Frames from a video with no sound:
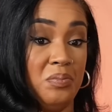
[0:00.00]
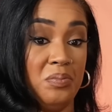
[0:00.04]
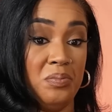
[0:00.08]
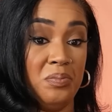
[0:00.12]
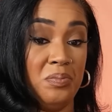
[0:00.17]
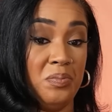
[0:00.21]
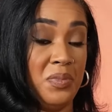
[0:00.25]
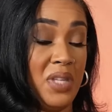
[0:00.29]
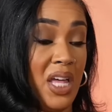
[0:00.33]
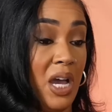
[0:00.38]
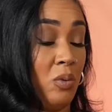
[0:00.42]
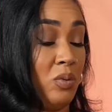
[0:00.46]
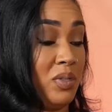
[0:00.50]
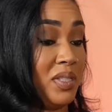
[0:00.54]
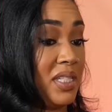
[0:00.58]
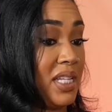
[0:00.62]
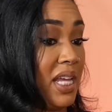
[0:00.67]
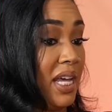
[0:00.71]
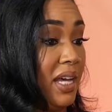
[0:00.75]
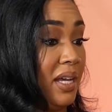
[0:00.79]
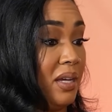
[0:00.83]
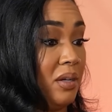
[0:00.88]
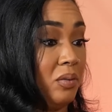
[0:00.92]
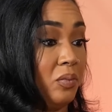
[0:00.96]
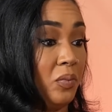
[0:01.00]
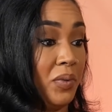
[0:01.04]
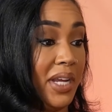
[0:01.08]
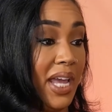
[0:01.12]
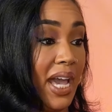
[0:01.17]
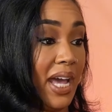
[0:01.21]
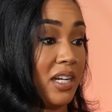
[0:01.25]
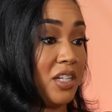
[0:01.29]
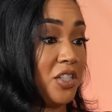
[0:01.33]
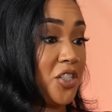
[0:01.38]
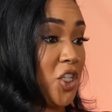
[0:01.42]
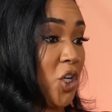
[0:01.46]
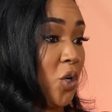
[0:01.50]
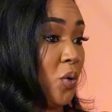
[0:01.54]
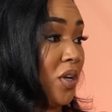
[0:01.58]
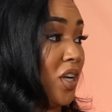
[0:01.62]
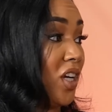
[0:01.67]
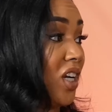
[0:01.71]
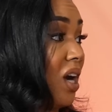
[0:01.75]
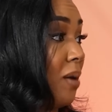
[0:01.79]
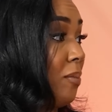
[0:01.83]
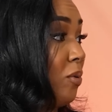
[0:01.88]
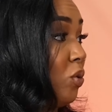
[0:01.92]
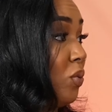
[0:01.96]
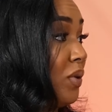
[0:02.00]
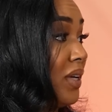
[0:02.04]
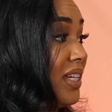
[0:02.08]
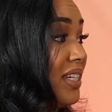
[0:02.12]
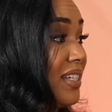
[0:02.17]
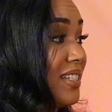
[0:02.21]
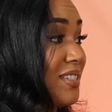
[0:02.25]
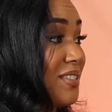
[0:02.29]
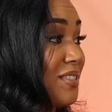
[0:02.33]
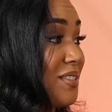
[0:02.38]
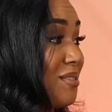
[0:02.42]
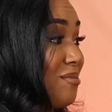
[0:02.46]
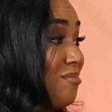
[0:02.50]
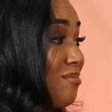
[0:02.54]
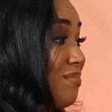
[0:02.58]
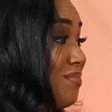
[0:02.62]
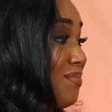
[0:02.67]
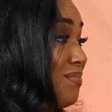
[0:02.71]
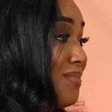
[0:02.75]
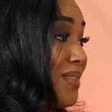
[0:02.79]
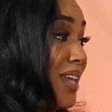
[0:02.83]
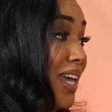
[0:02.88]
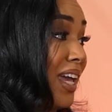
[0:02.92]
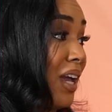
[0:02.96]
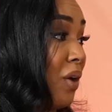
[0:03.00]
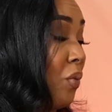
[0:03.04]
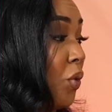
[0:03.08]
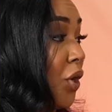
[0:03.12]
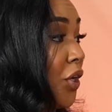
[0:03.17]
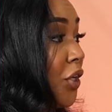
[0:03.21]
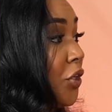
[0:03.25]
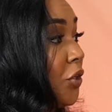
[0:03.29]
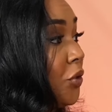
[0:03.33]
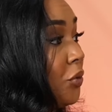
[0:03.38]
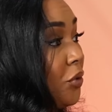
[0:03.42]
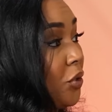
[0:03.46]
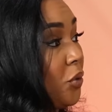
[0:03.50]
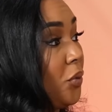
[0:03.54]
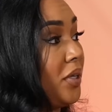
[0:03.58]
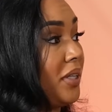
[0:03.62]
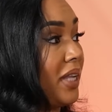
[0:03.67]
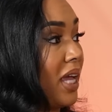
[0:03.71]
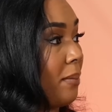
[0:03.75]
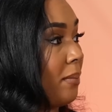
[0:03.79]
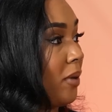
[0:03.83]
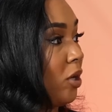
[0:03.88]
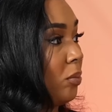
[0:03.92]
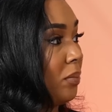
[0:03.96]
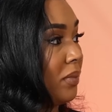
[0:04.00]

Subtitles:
that was that. We had a show in a couple weeks And what do you do in that moment?